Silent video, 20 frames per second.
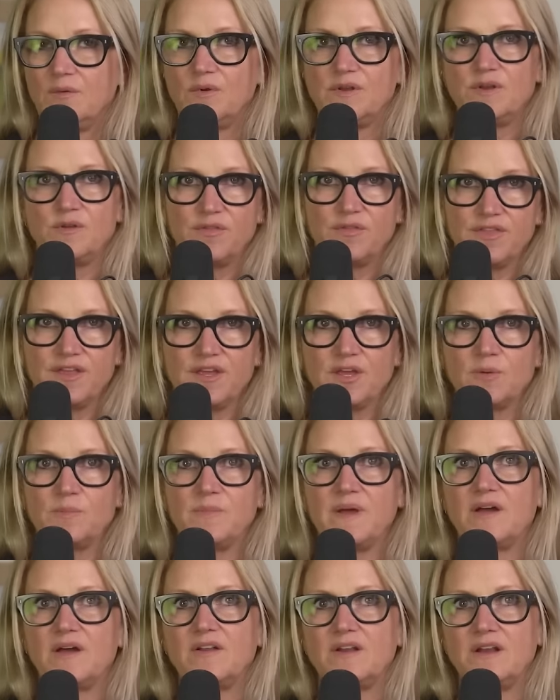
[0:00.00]
When you think
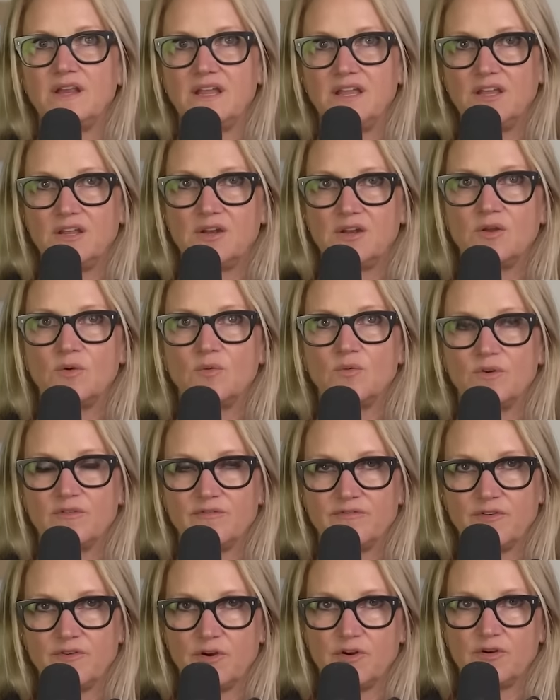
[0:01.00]
about it in
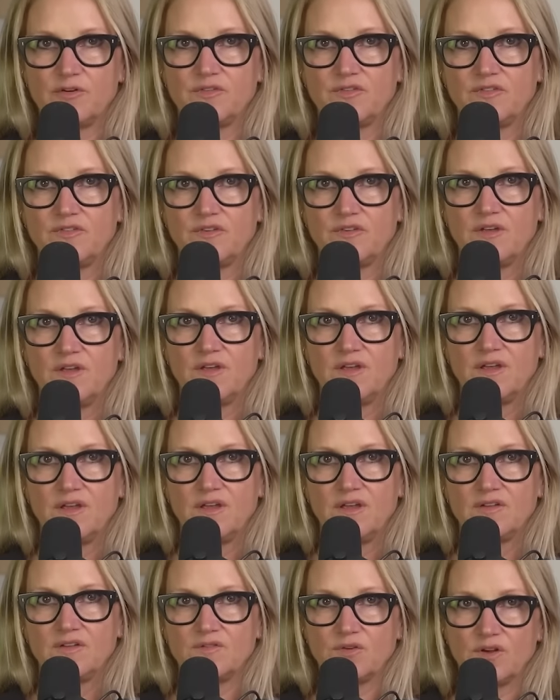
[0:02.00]
reverse,
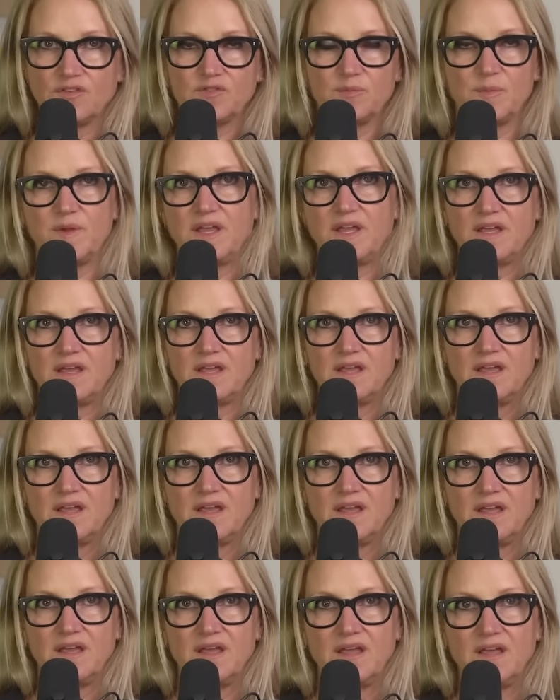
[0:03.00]
trust me,
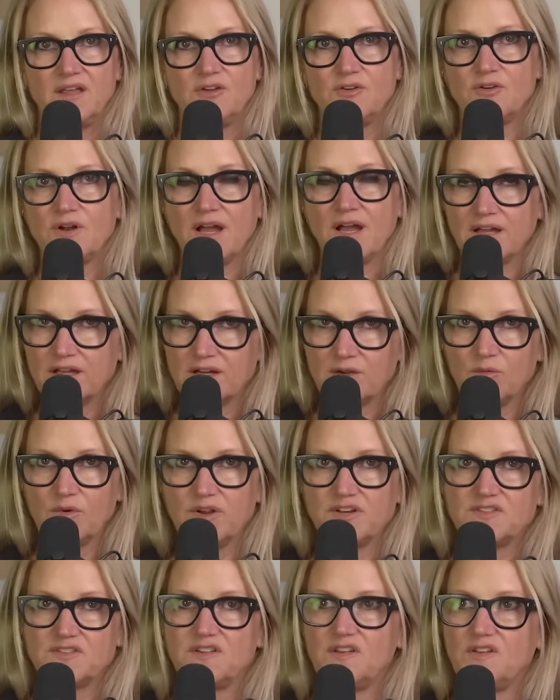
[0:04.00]
you're not going to
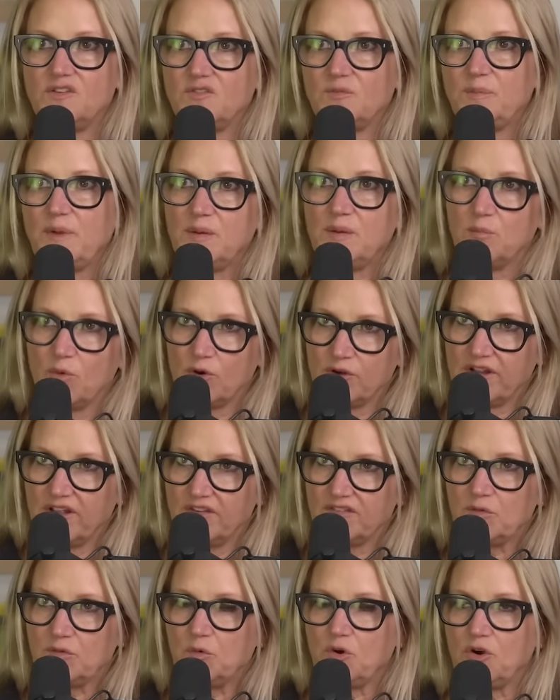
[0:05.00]
wish that you spent more
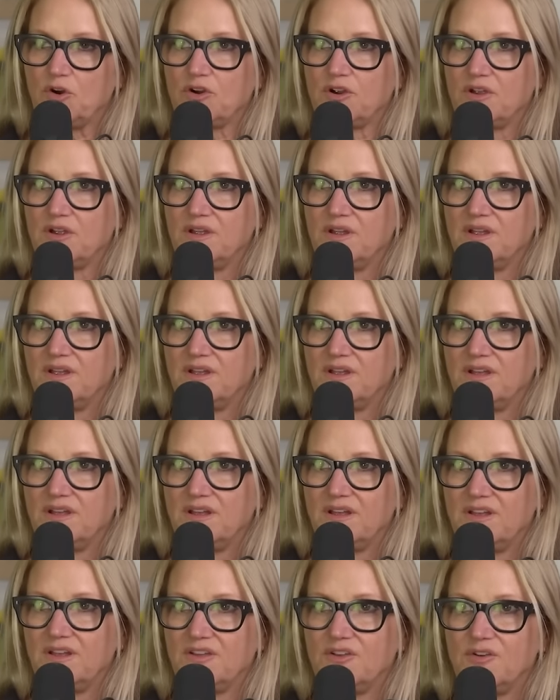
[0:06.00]
days at work.
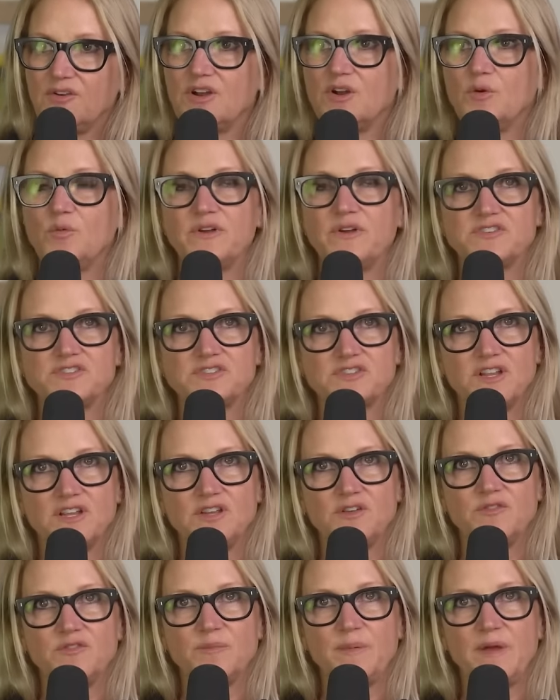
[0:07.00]
You're going to wish
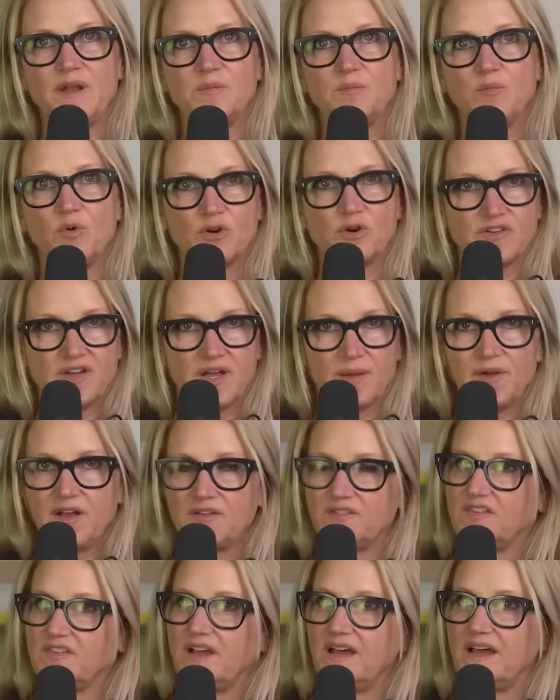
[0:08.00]
that you spent more time
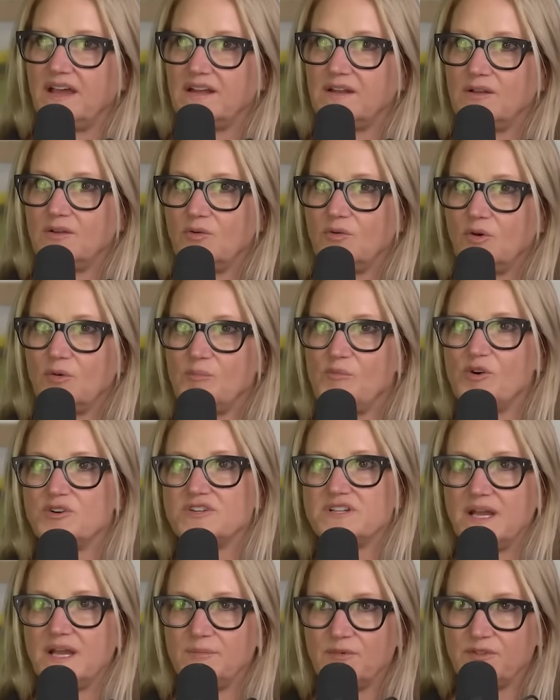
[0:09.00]
outside or
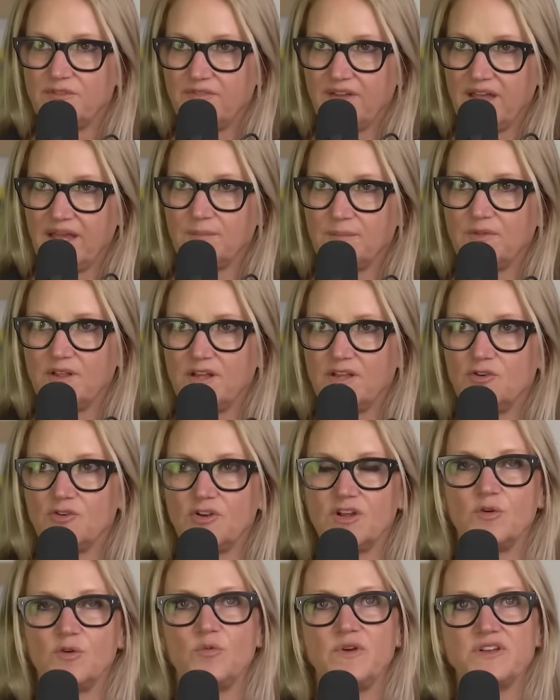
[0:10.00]
more time with family.
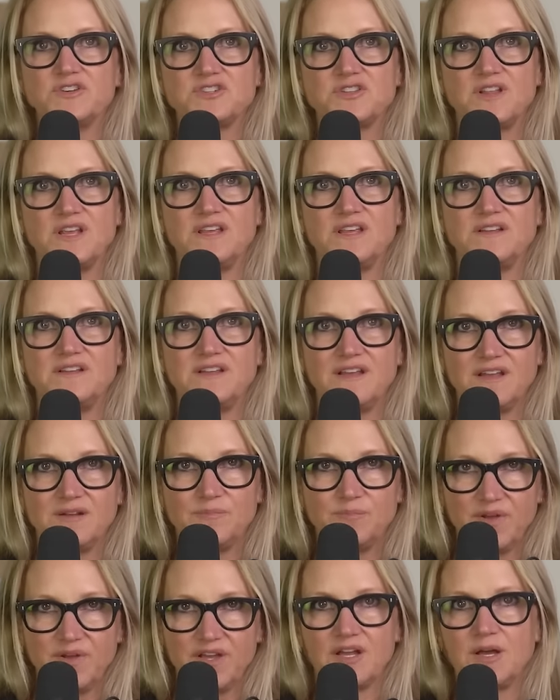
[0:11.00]
You're going to wish that you
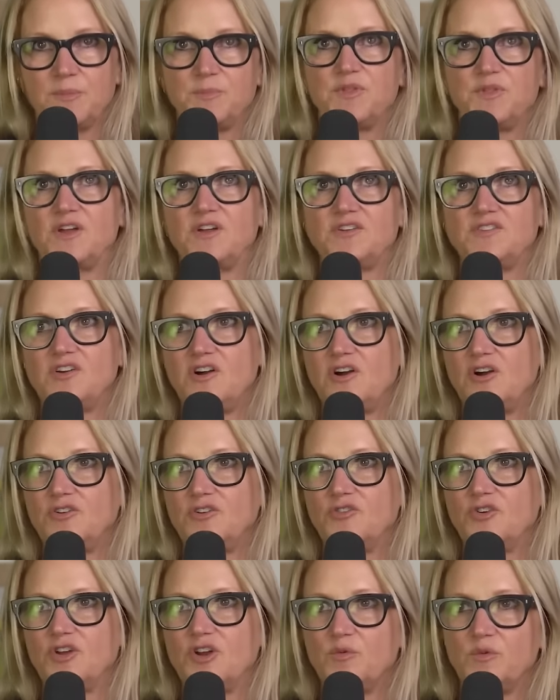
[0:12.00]
did pick up the guitar.
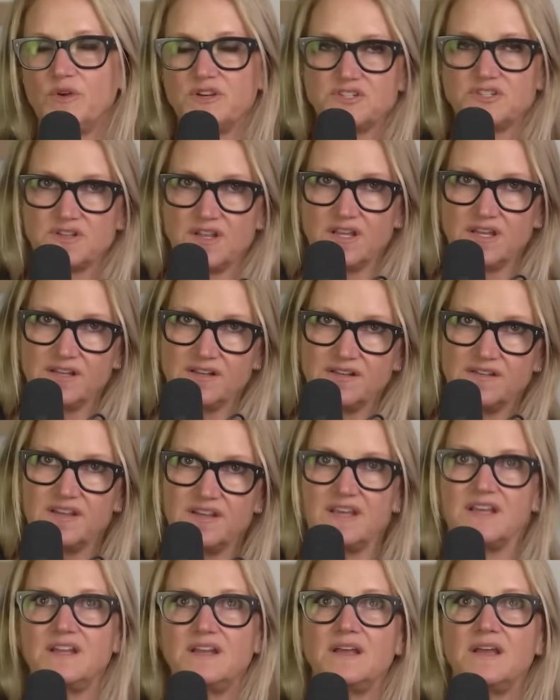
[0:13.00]
You're going to wish that you
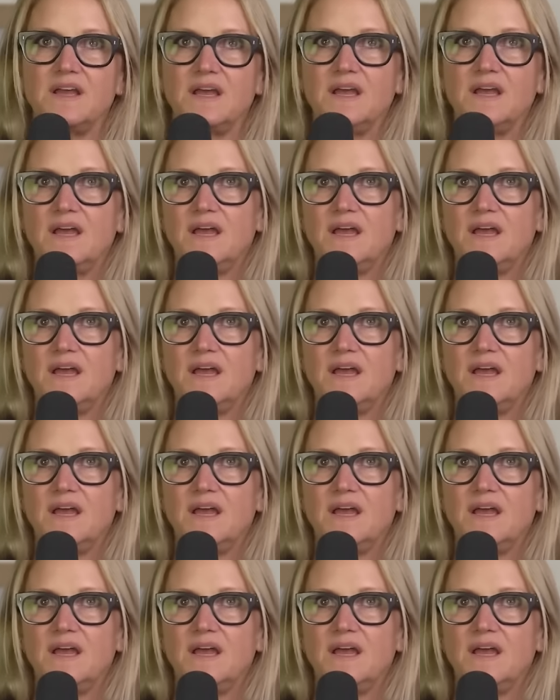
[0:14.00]
did